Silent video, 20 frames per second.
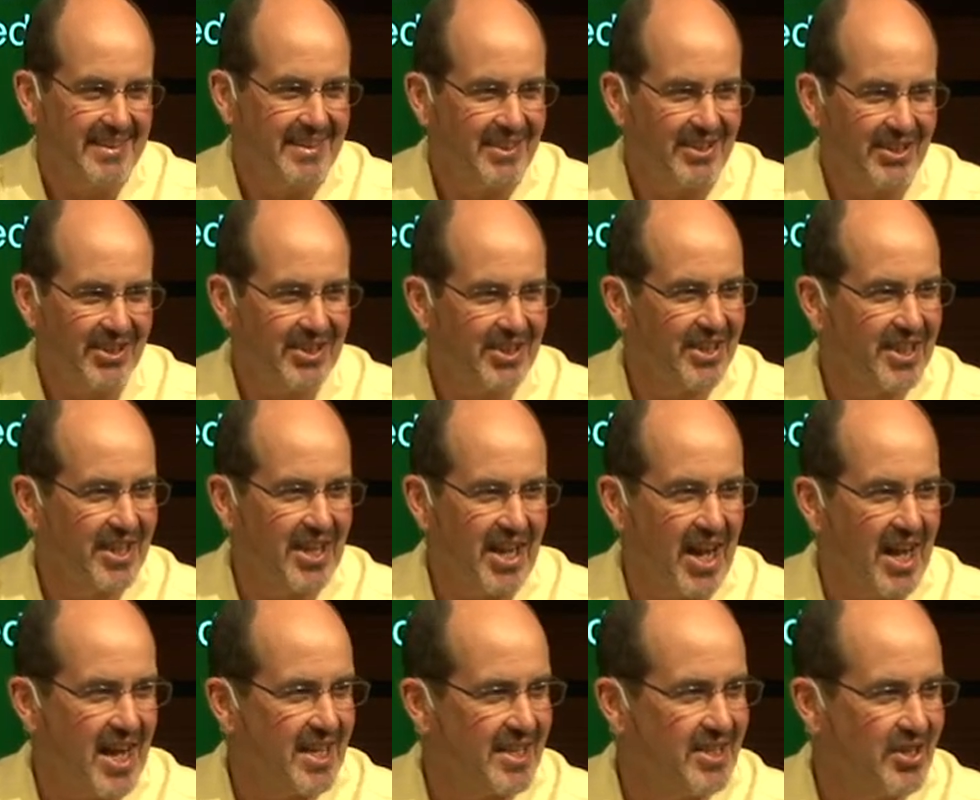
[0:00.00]
looking to
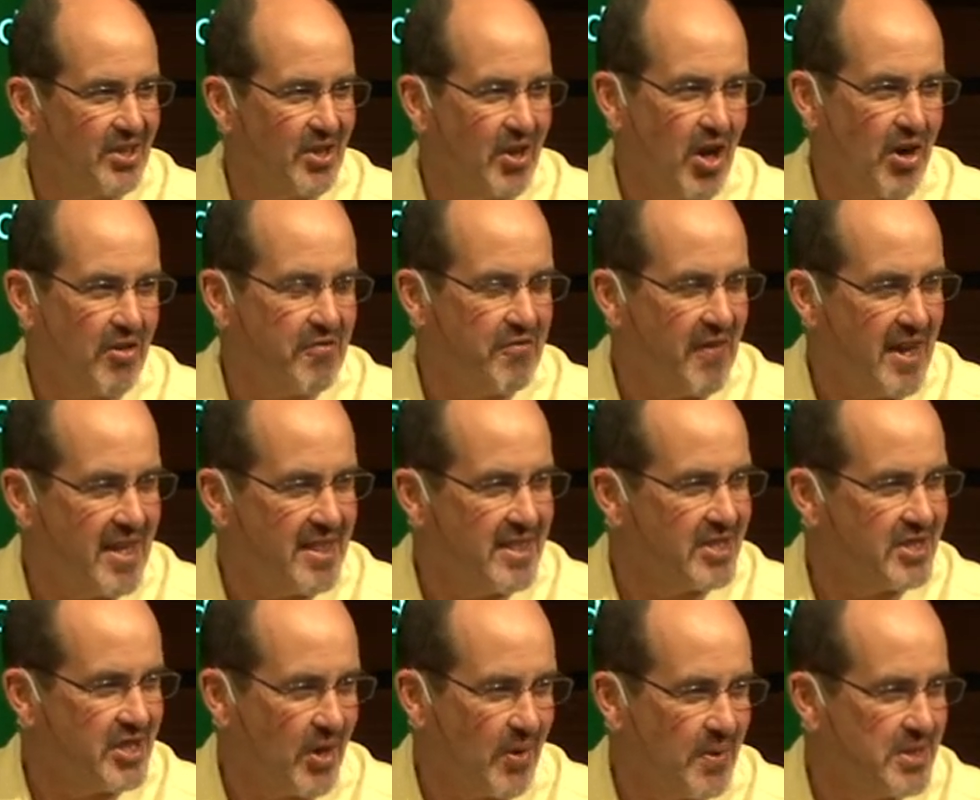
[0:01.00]
God, you know, our faith
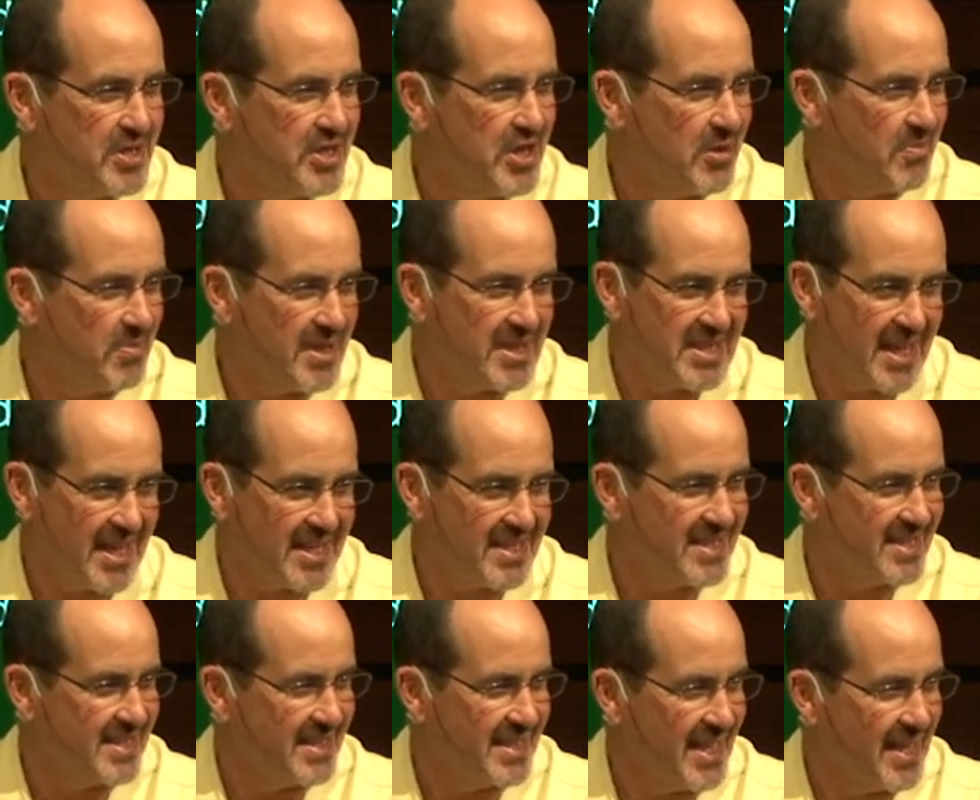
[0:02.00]
is always going to be
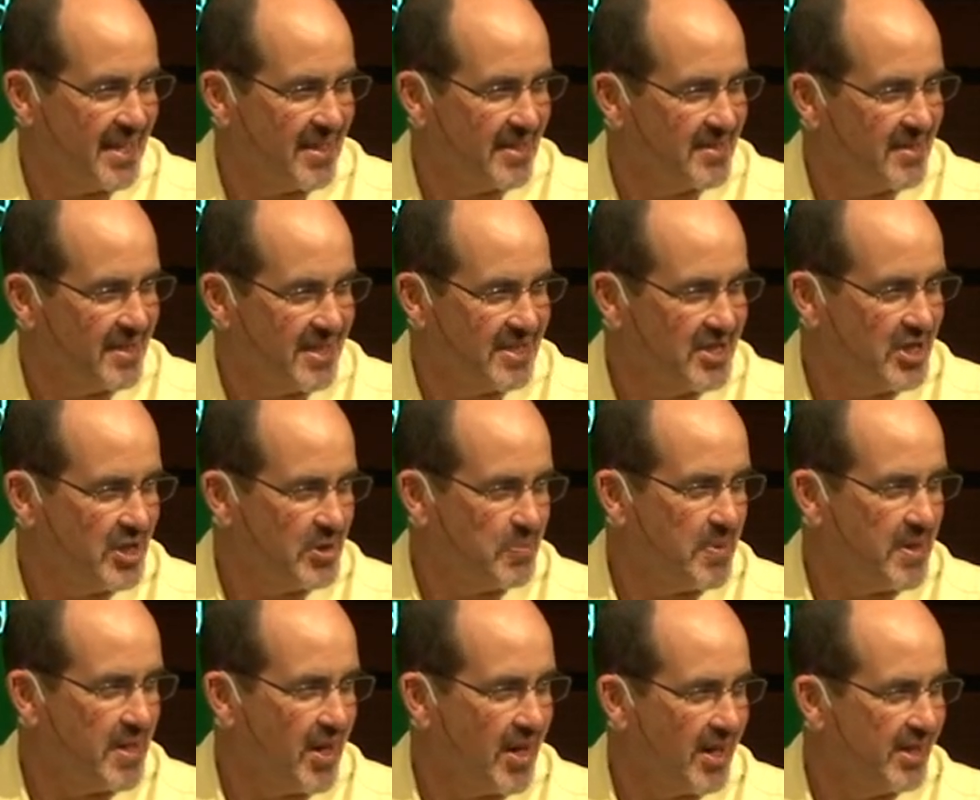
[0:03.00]
tested. And let's just
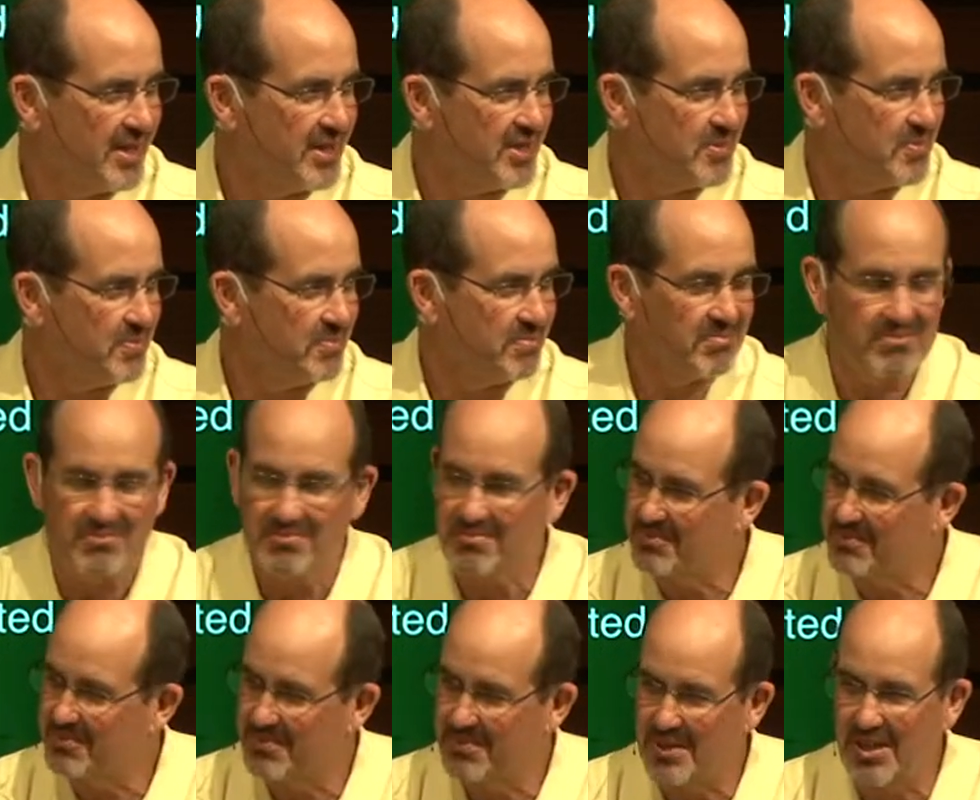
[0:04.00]
be honest,
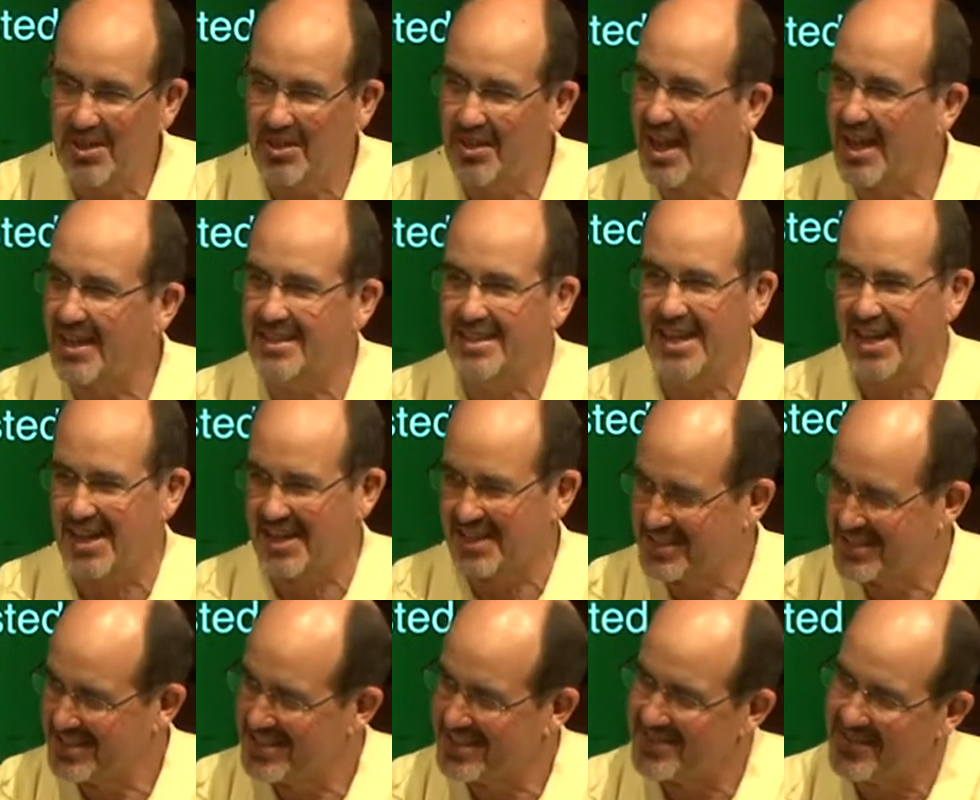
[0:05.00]
we don't like
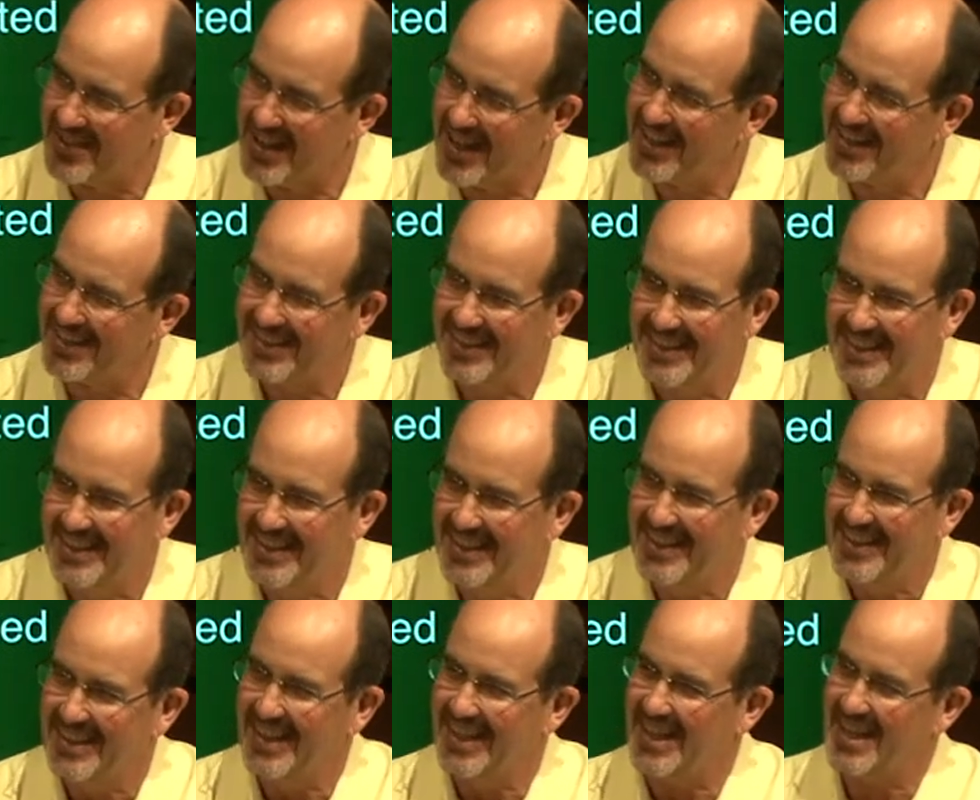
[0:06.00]
tests, right?
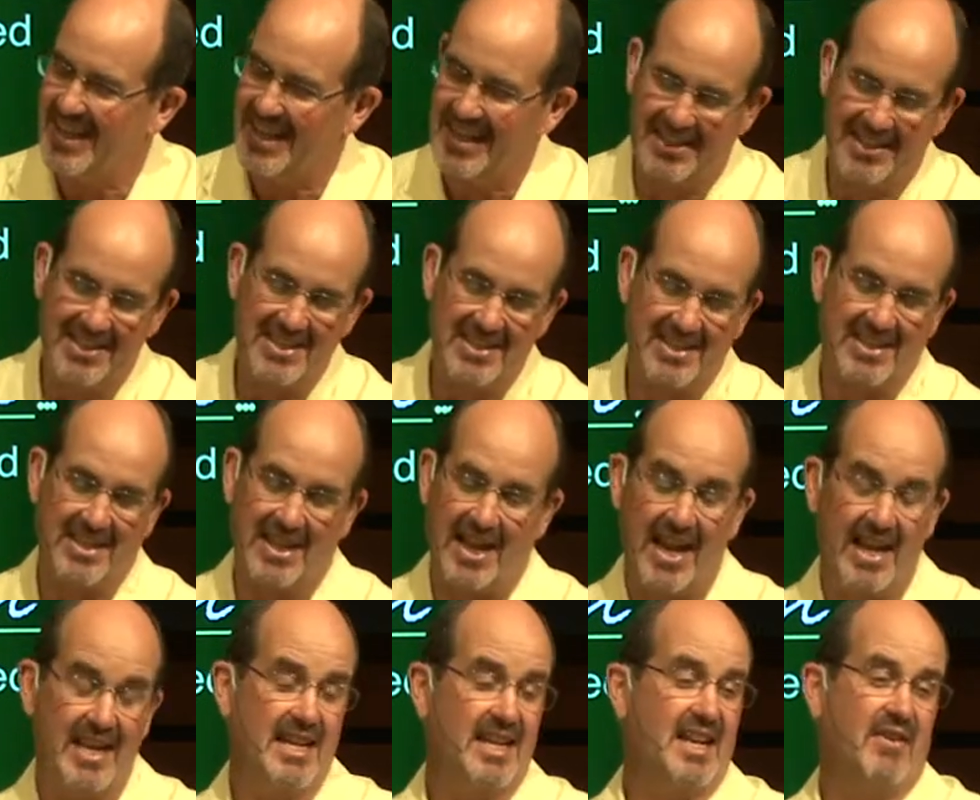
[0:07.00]
Uh, at least
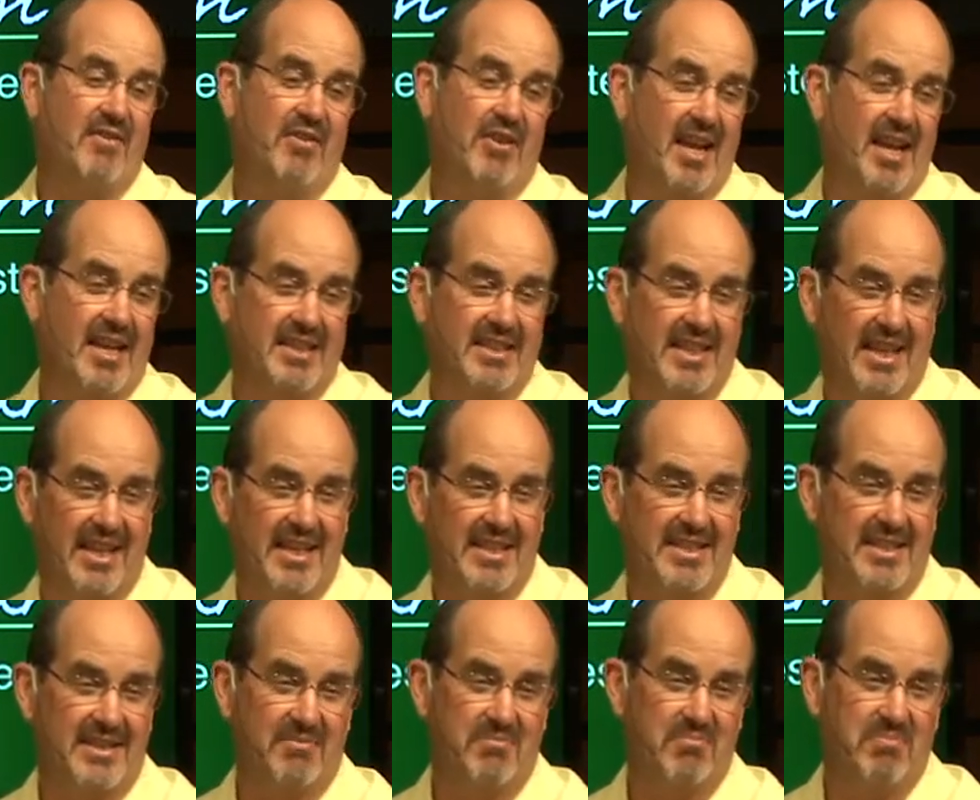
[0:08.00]
I didn't ever like
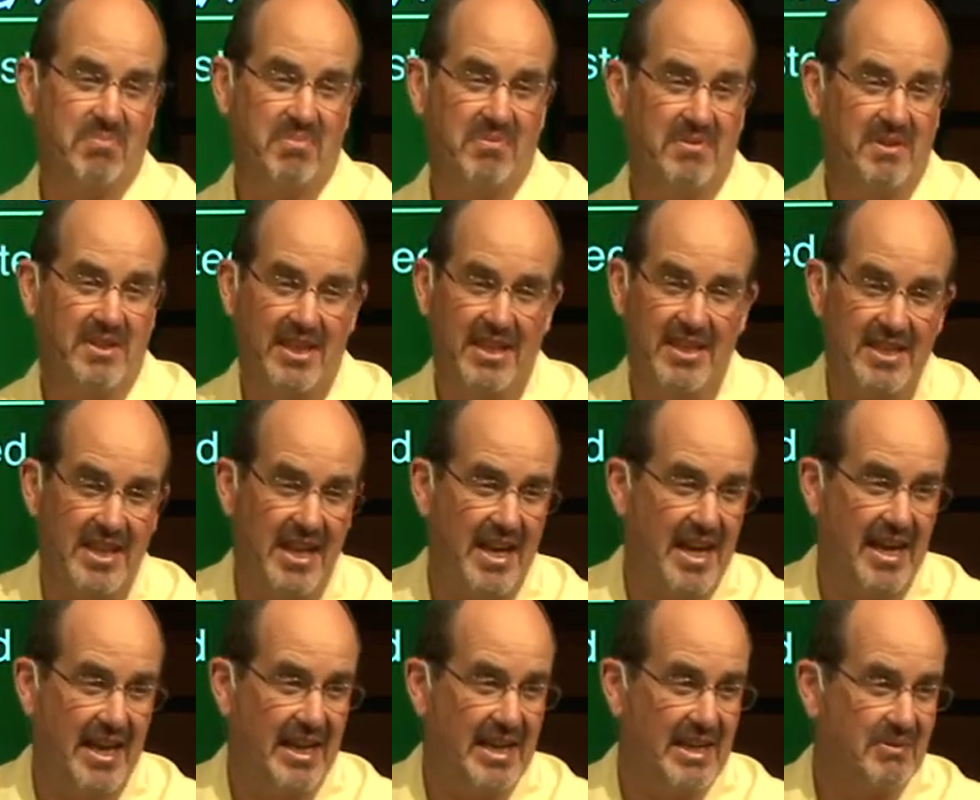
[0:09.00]
tests, and kids I
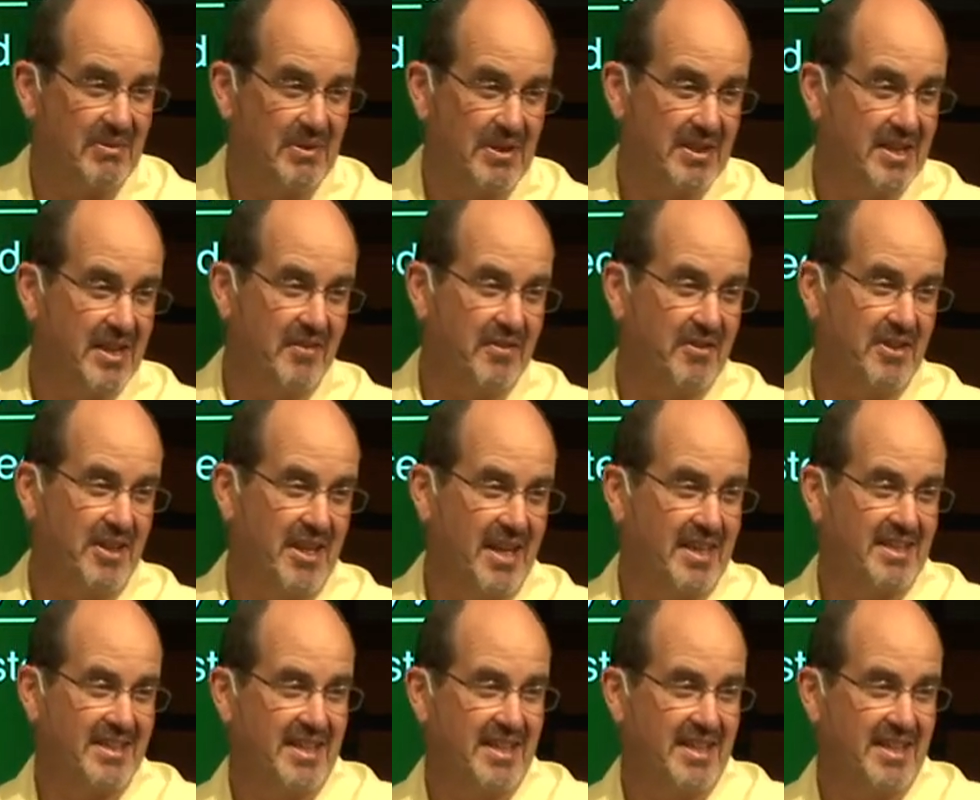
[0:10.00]
hang out with never liked